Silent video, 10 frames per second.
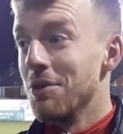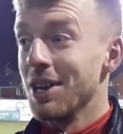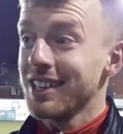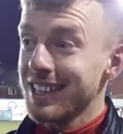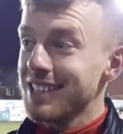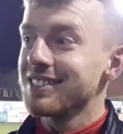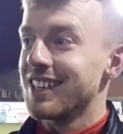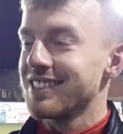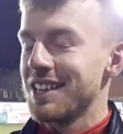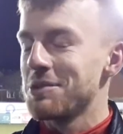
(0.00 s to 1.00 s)
Well, it,
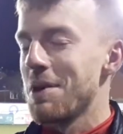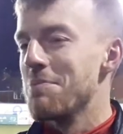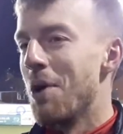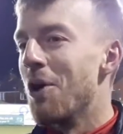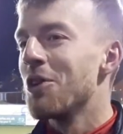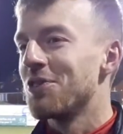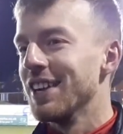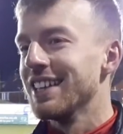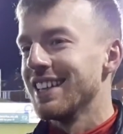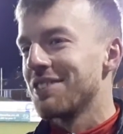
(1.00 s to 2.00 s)
like I said, it was a bit of both,
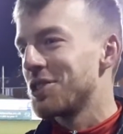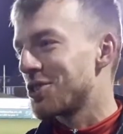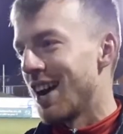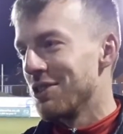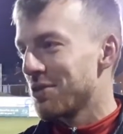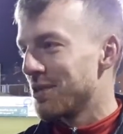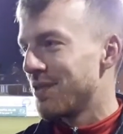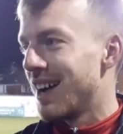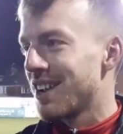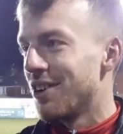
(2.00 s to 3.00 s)
really. I was just trying to look for the
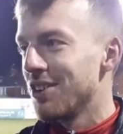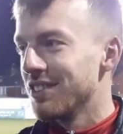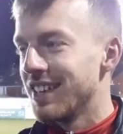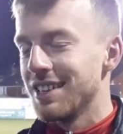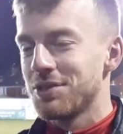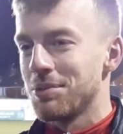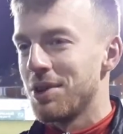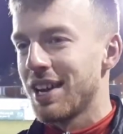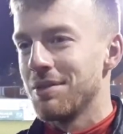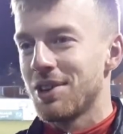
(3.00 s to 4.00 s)
far corner, and then if
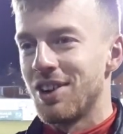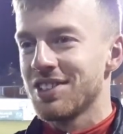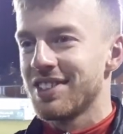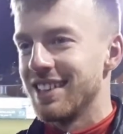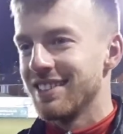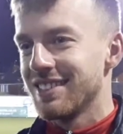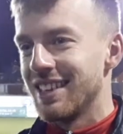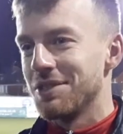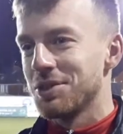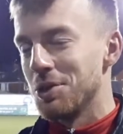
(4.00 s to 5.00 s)
someone came across, then
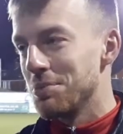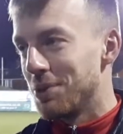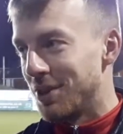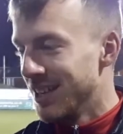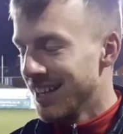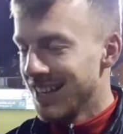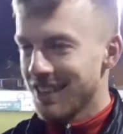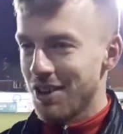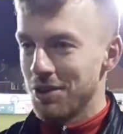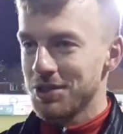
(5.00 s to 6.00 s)
then it was good. But
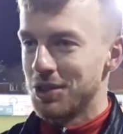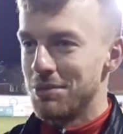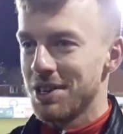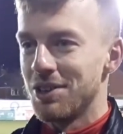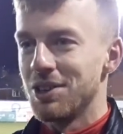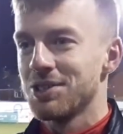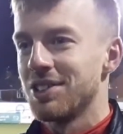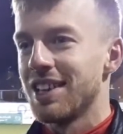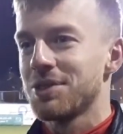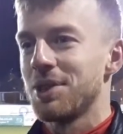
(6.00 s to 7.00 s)
Connor stole my goal,
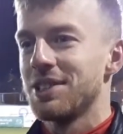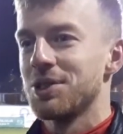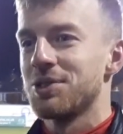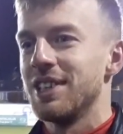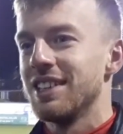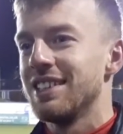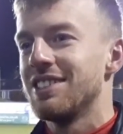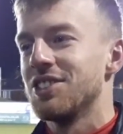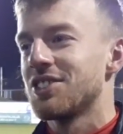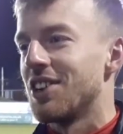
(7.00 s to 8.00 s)
so that's what he does, really. He
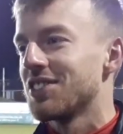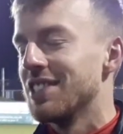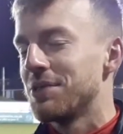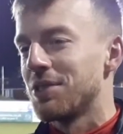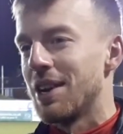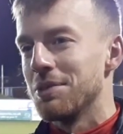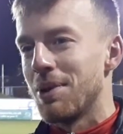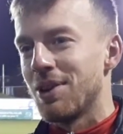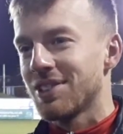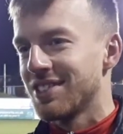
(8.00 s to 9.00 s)
just sort of sniffs around the
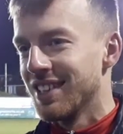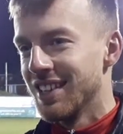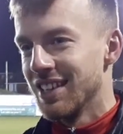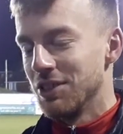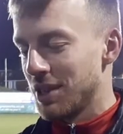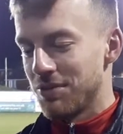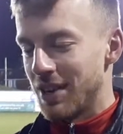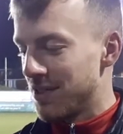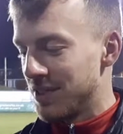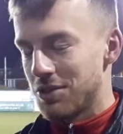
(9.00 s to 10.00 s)
box, looking for
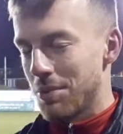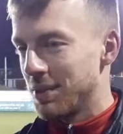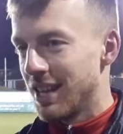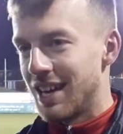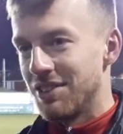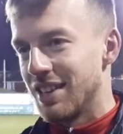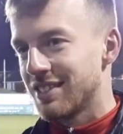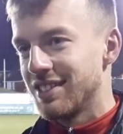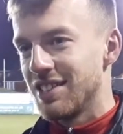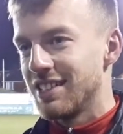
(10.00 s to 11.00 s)
anything dropping down, and that's
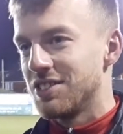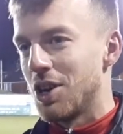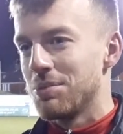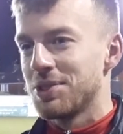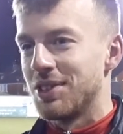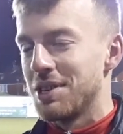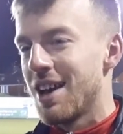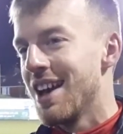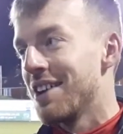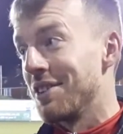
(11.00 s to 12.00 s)
his, his job. So I
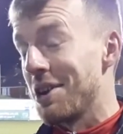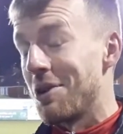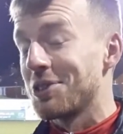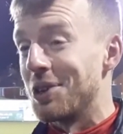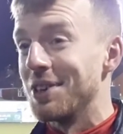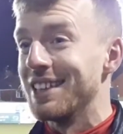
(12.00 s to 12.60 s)
think it was going